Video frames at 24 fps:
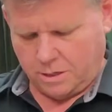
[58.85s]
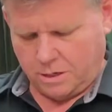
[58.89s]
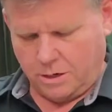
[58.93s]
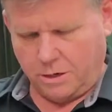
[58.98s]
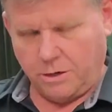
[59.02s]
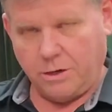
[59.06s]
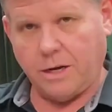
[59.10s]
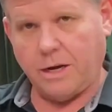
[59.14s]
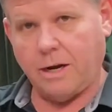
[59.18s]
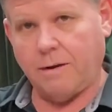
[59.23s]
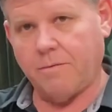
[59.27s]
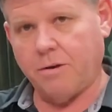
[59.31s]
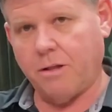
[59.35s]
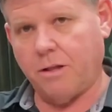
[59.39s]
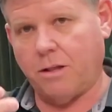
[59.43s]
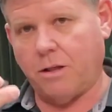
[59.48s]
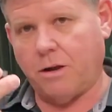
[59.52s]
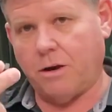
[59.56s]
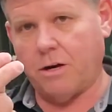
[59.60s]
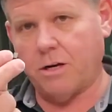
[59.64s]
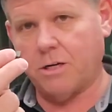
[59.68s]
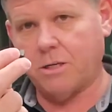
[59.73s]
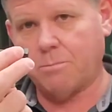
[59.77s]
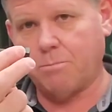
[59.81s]
You're going to have a
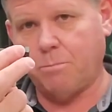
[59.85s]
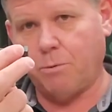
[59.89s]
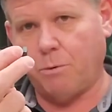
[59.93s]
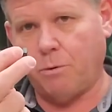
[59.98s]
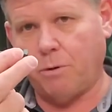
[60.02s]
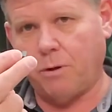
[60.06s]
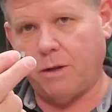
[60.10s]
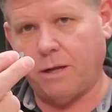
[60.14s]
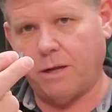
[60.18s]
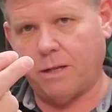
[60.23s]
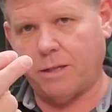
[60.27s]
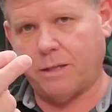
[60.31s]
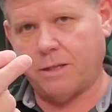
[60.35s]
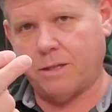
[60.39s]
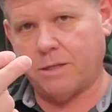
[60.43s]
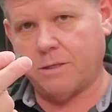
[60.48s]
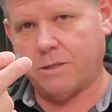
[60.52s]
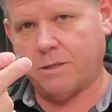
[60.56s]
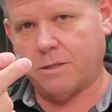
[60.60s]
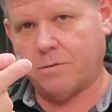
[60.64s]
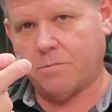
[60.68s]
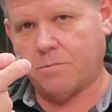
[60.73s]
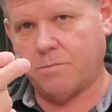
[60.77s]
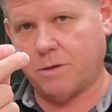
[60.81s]
large bolt like
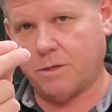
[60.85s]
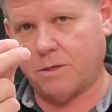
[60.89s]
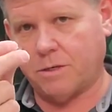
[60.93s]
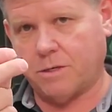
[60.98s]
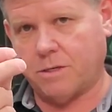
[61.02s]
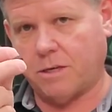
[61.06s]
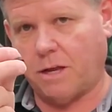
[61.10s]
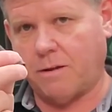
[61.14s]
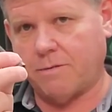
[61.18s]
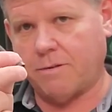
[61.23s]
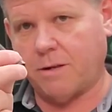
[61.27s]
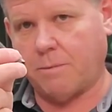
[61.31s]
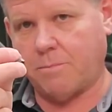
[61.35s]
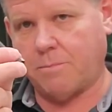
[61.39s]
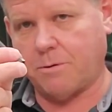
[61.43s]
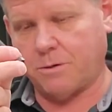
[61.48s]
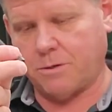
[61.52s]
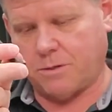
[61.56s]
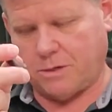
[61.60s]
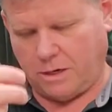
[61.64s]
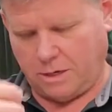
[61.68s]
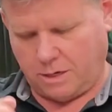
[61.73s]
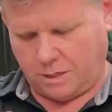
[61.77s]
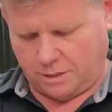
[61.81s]
this, which soft top
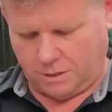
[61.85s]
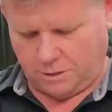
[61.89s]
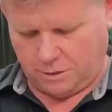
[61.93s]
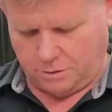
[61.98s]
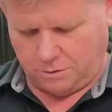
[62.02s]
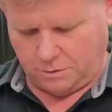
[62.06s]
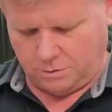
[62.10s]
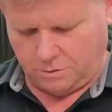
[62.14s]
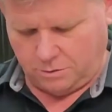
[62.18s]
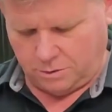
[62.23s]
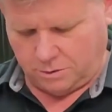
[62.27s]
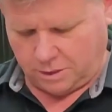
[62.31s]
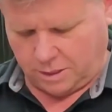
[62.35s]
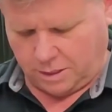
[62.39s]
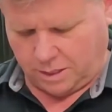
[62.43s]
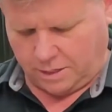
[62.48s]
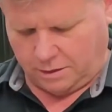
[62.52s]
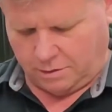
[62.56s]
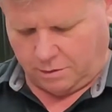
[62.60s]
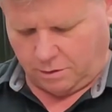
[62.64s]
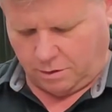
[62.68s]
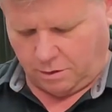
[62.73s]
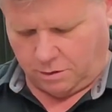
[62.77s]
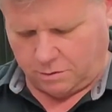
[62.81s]
users aren't going to use, and
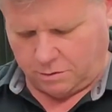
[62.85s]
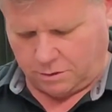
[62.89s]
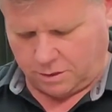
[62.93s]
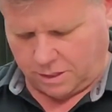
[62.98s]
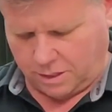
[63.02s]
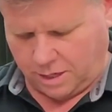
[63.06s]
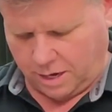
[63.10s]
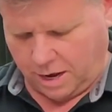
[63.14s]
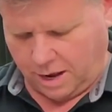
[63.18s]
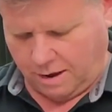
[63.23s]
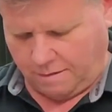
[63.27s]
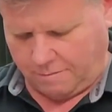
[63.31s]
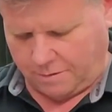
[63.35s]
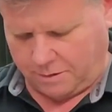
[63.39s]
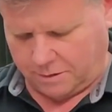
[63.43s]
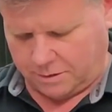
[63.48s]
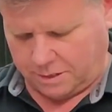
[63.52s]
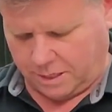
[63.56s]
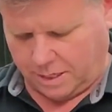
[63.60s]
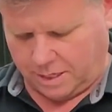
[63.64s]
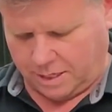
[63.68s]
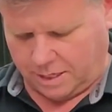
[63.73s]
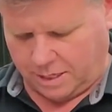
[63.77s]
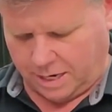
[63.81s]
you're also going to have
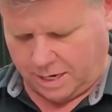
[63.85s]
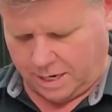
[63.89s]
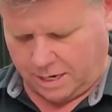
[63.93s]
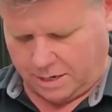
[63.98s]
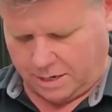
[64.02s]
inside that,